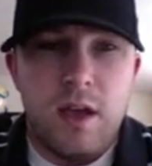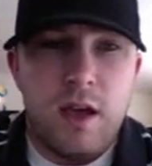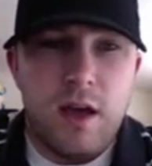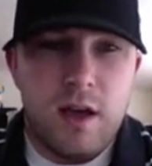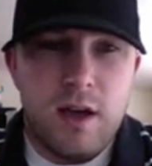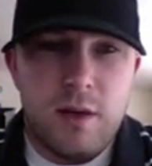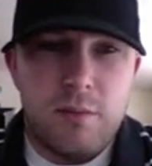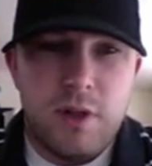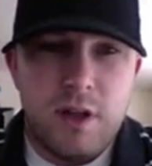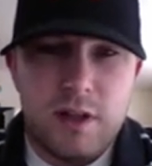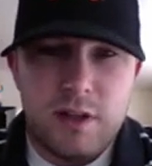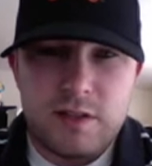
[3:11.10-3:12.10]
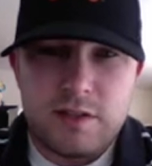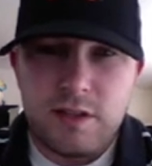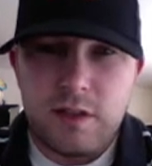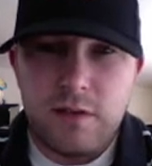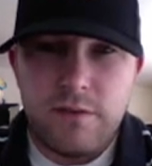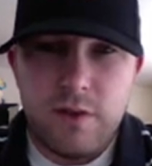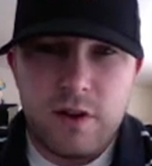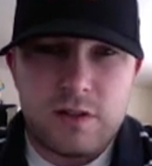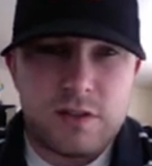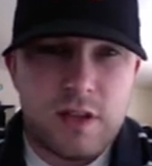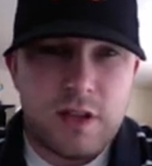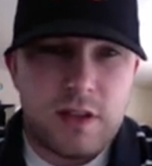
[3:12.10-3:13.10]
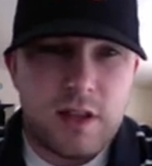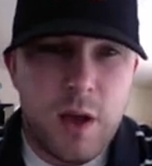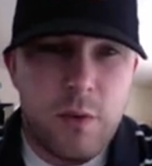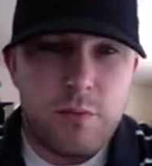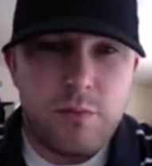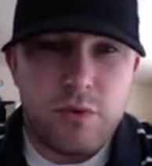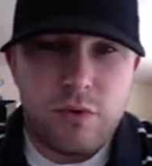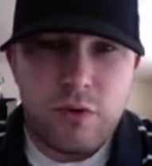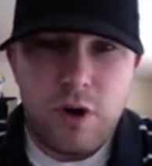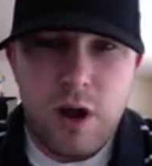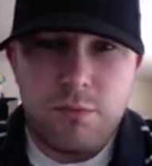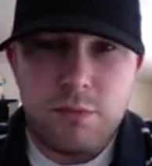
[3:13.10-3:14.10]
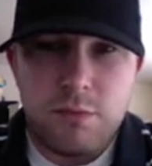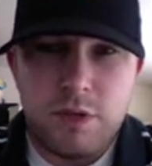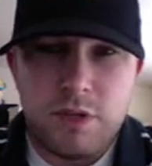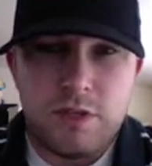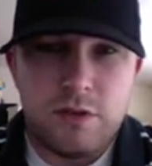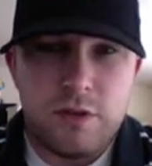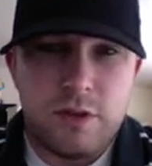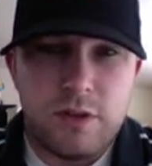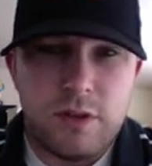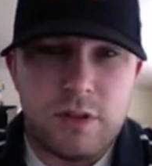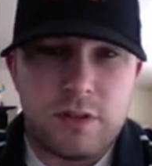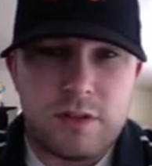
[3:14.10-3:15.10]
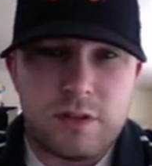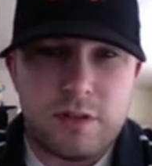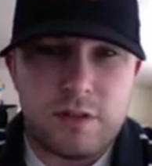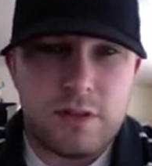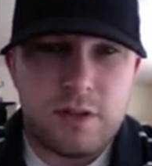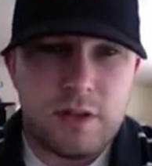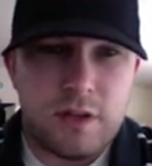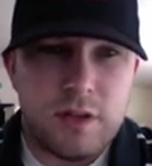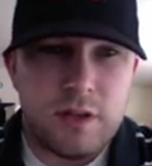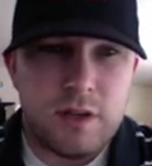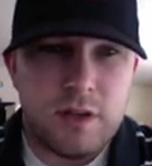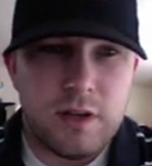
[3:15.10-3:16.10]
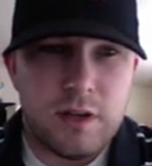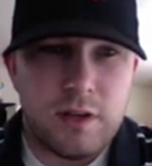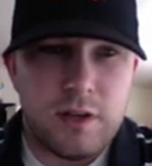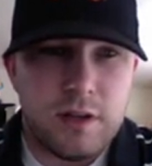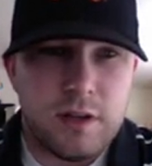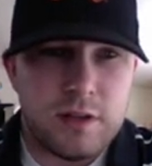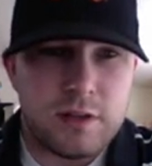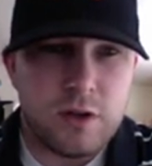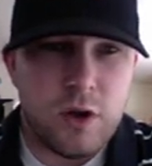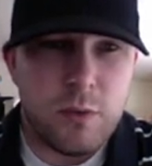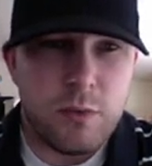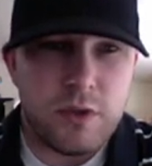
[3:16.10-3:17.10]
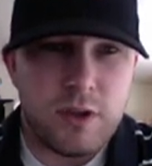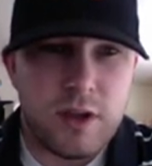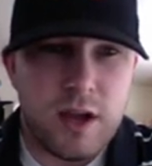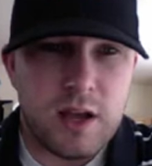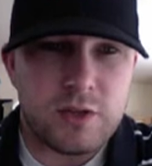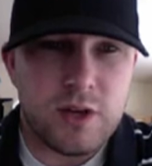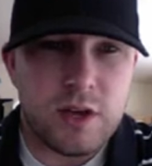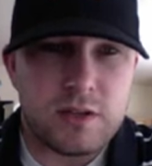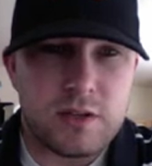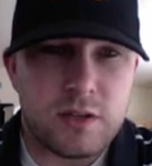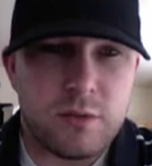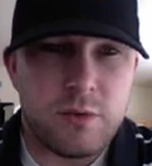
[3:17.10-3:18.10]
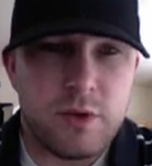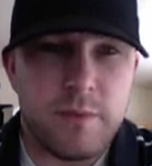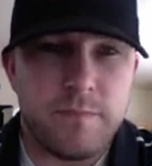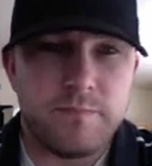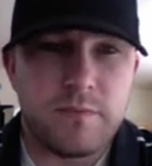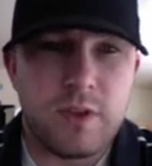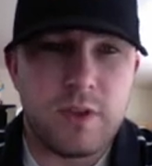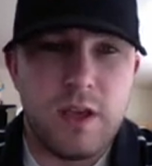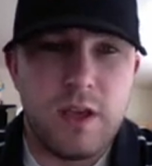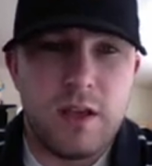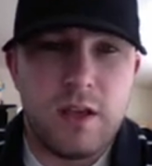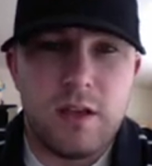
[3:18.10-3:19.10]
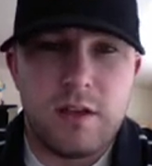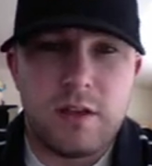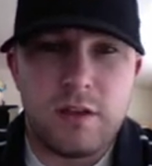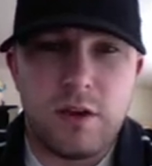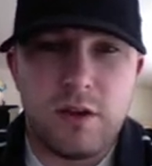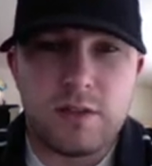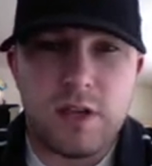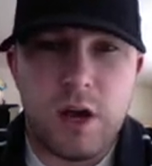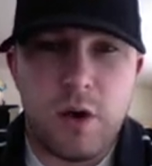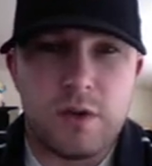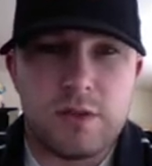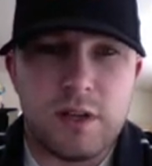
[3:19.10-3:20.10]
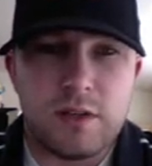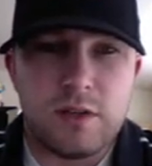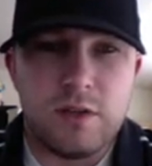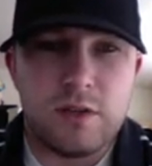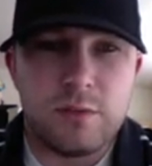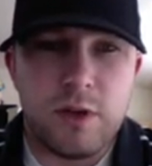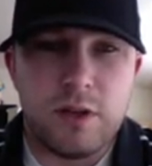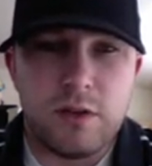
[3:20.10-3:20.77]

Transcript: Let's see, the first thing that I would probably do to this, let's go up with the contrast a little bit. Notice I always like to use my